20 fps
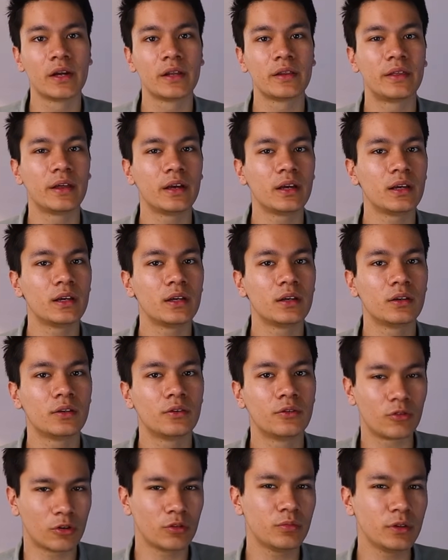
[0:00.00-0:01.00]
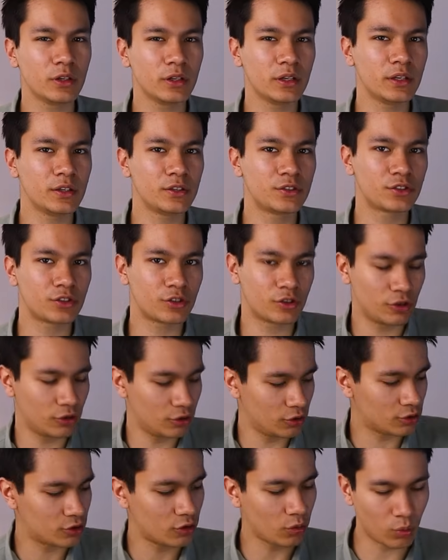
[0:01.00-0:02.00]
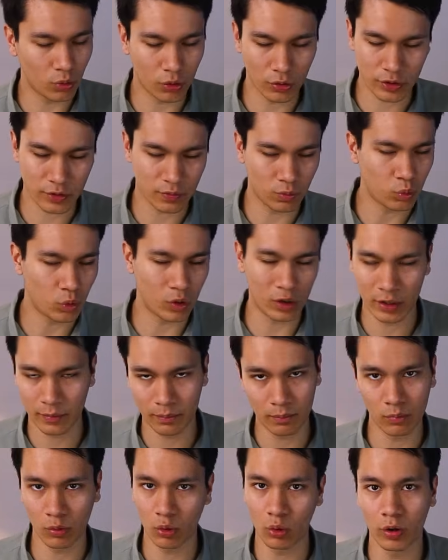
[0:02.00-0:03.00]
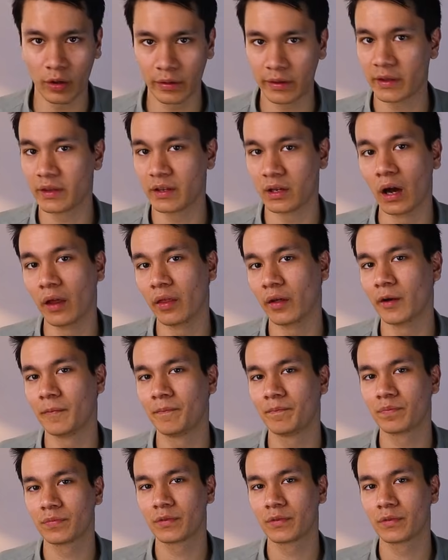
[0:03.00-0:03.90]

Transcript: they normally skew towards one more than the other.